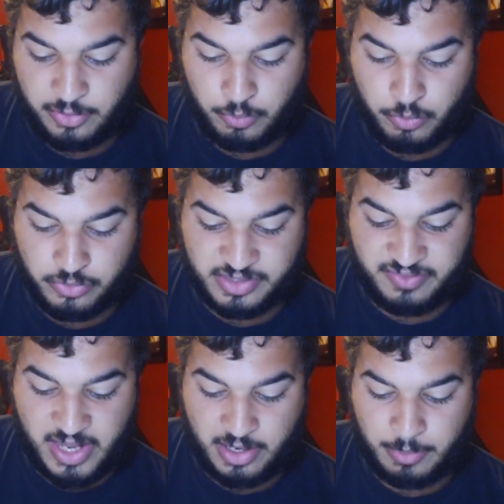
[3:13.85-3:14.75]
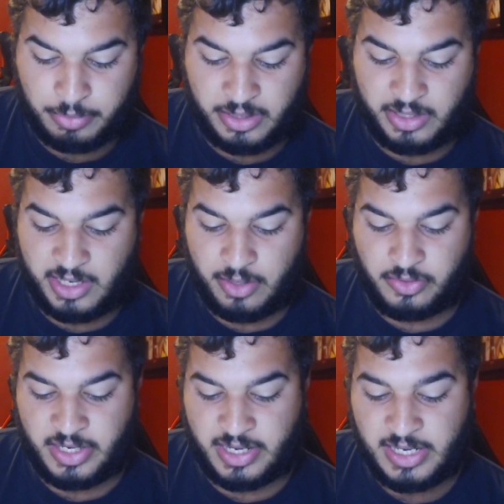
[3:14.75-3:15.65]
your wounds have not completely healed
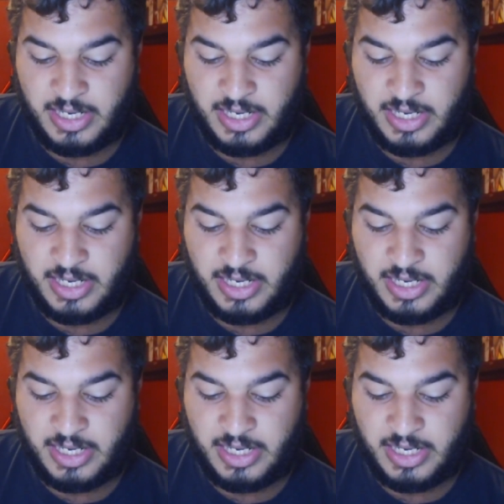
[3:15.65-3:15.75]
yet.